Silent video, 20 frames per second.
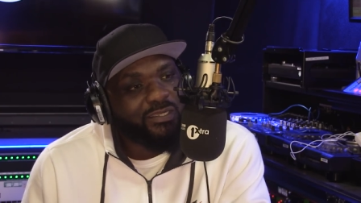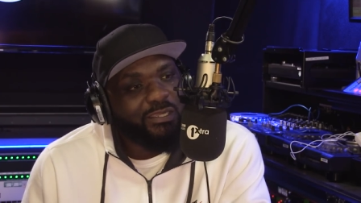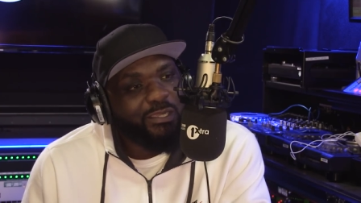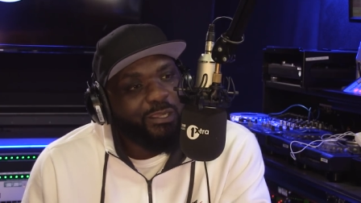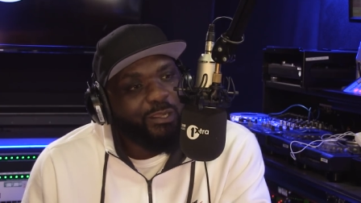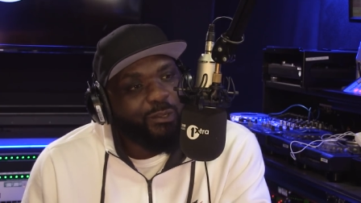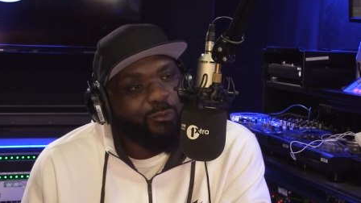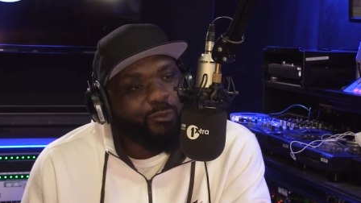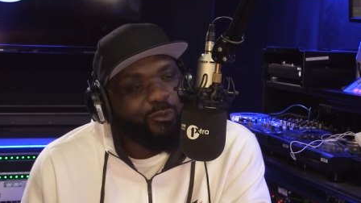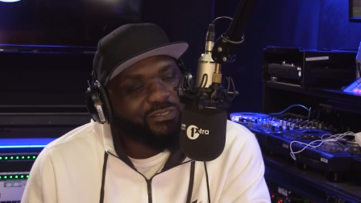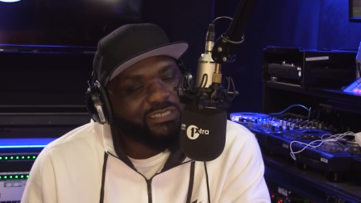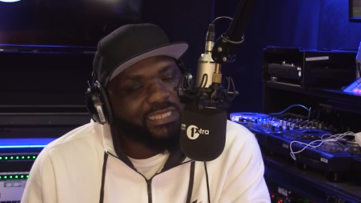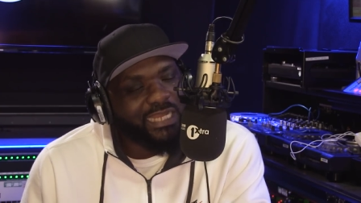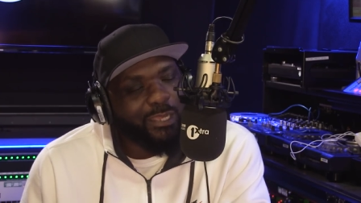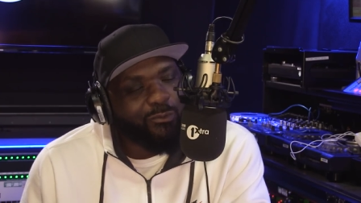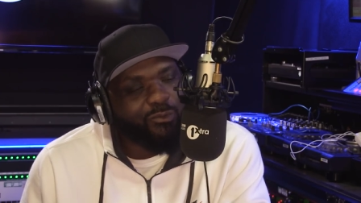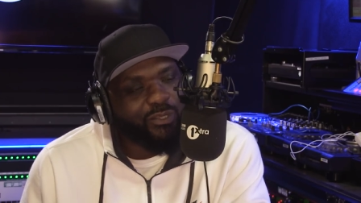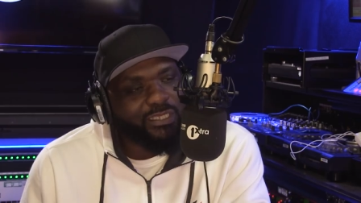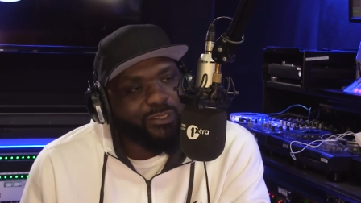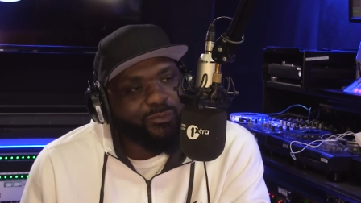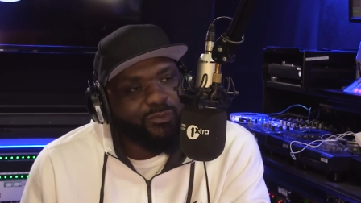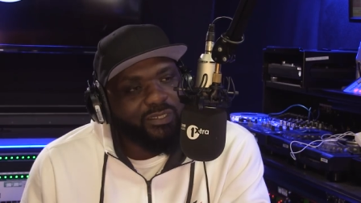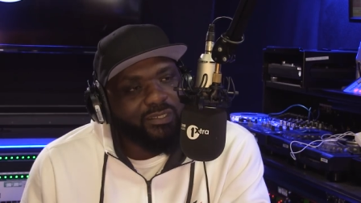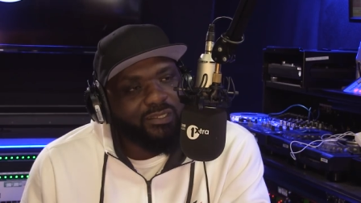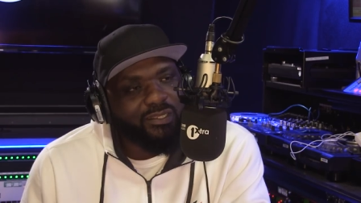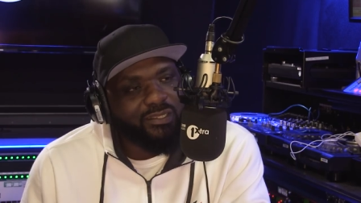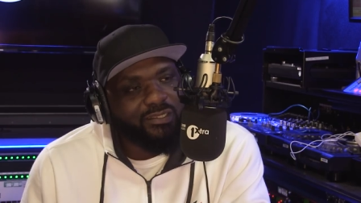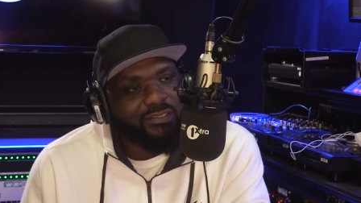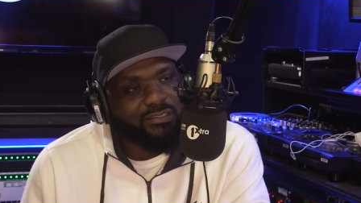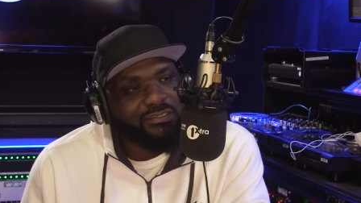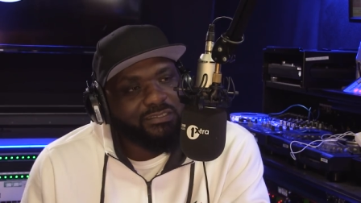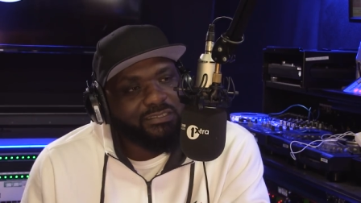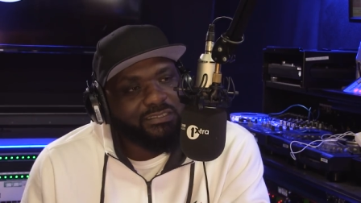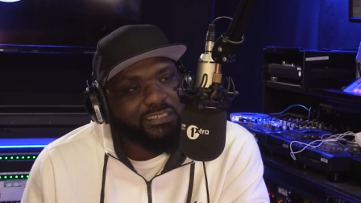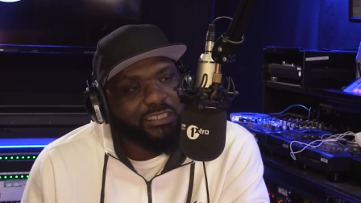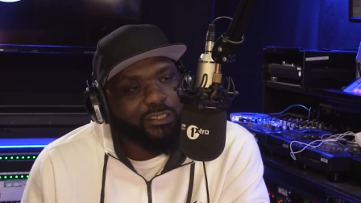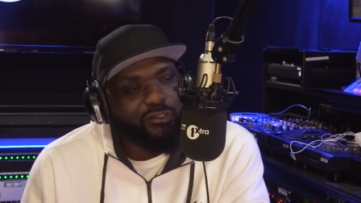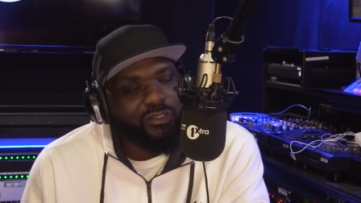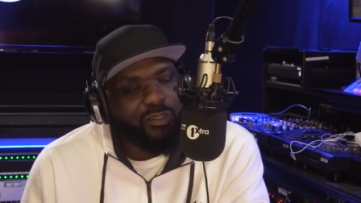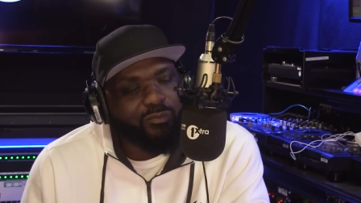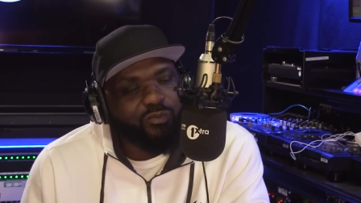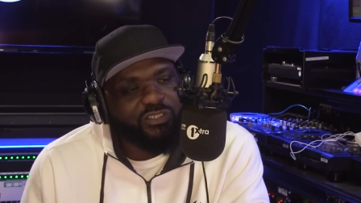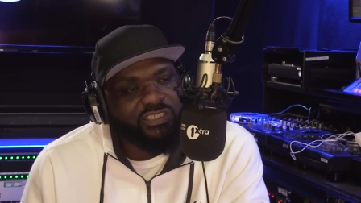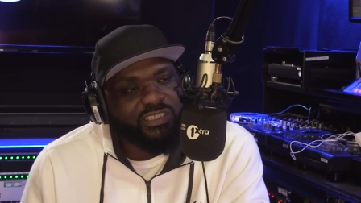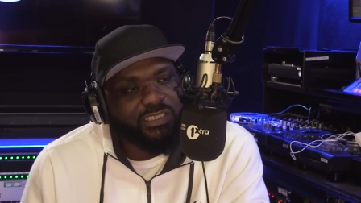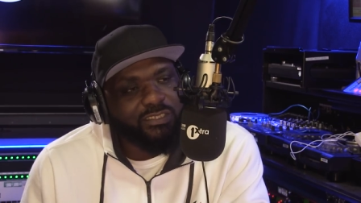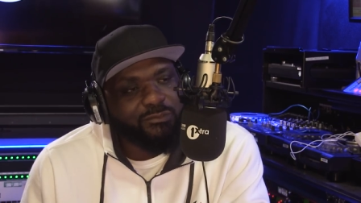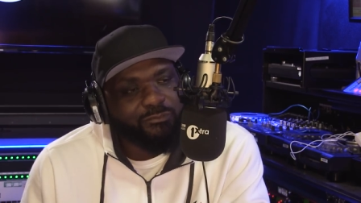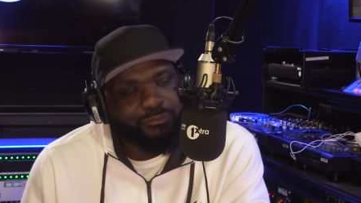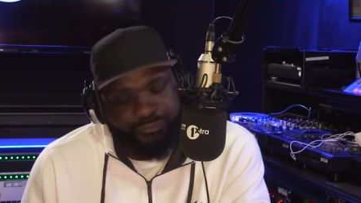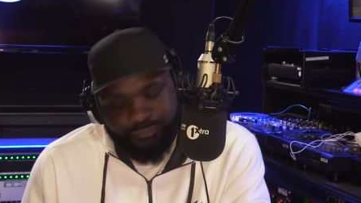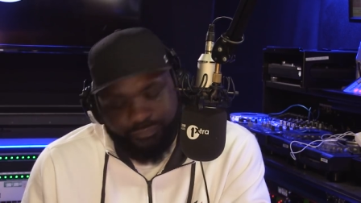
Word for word: Right. What was it like working with uh, the O Double G?